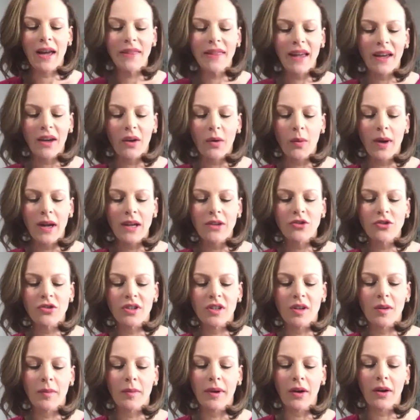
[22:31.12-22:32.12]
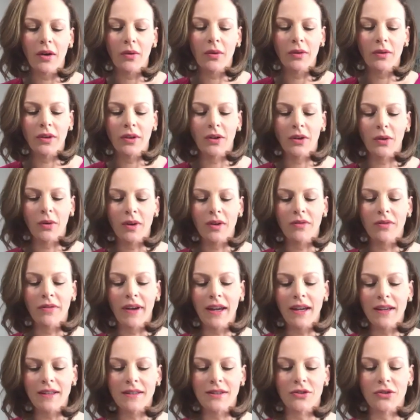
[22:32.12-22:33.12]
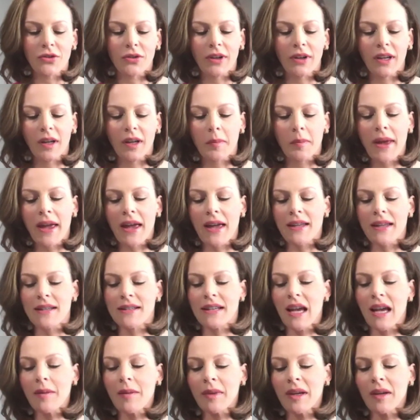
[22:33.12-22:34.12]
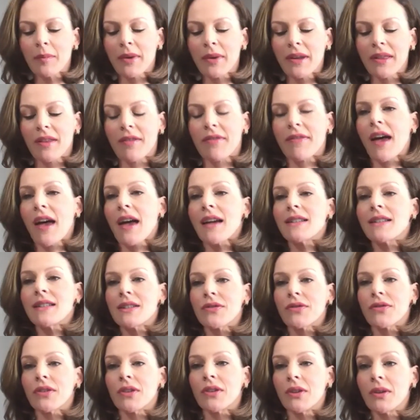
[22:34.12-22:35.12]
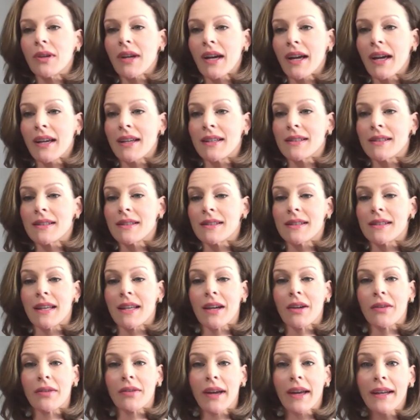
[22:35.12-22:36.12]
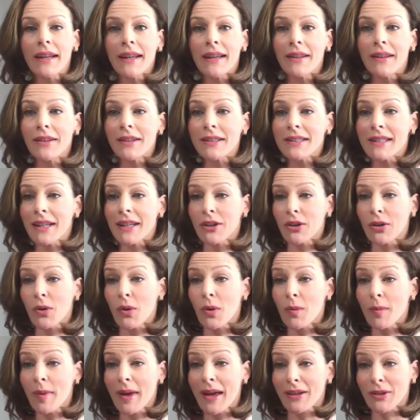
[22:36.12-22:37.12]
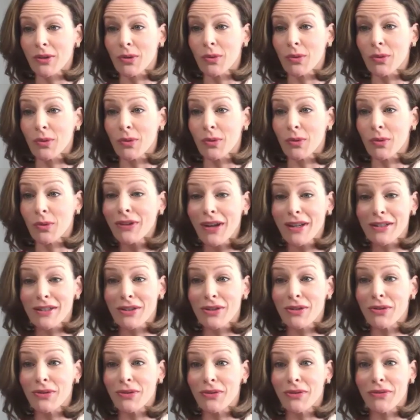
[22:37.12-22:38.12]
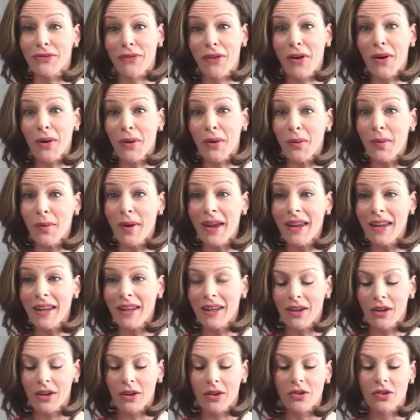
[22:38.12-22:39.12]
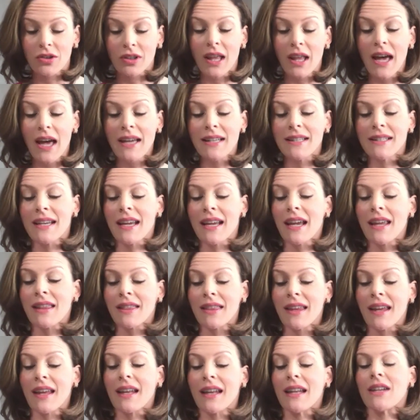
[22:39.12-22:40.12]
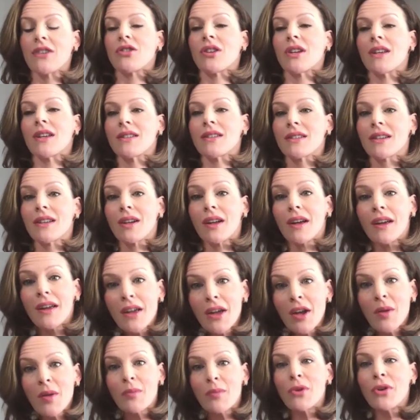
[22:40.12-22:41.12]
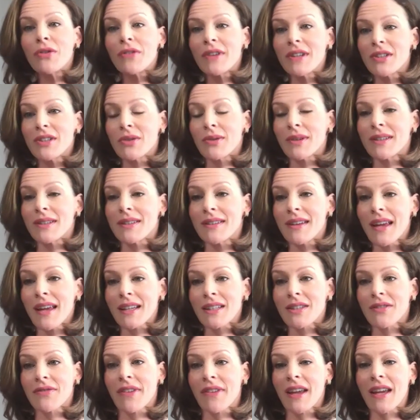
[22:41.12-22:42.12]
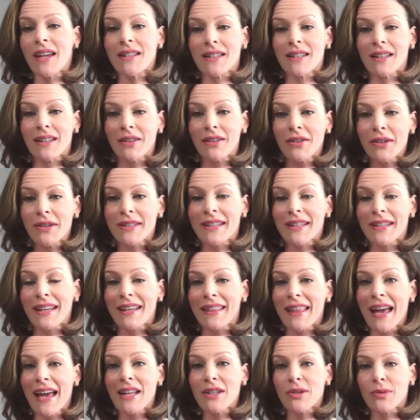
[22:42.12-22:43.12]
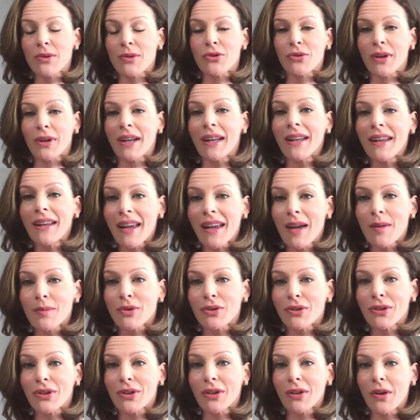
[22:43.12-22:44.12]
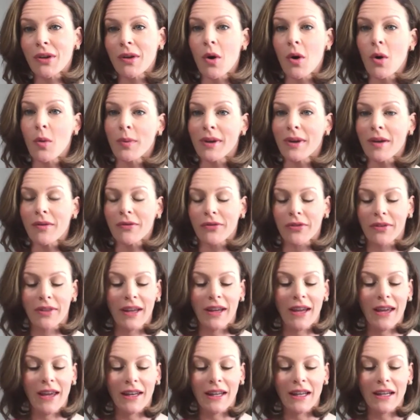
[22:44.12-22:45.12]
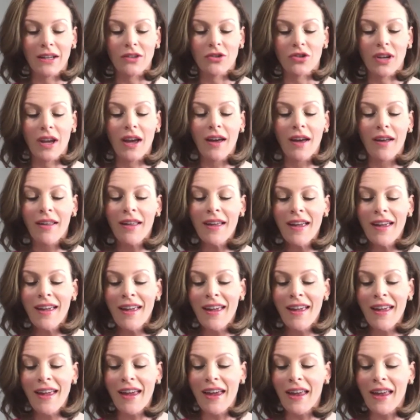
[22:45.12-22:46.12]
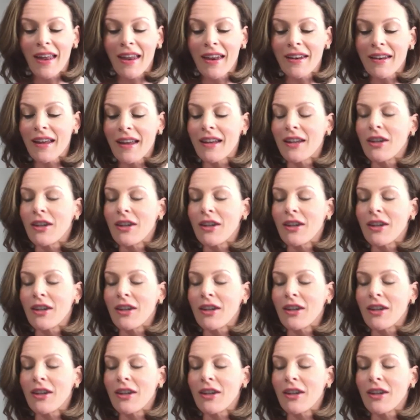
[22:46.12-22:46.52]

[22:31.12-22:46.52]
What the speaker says: that question about advice during a pandemic, but the fact is, for you guys, get ready. It looks like you're going back to work not too far away here. July 10th, the NHL is going to move into its next phase, and it looks like that's when training camps are going to open up for the NHL. And,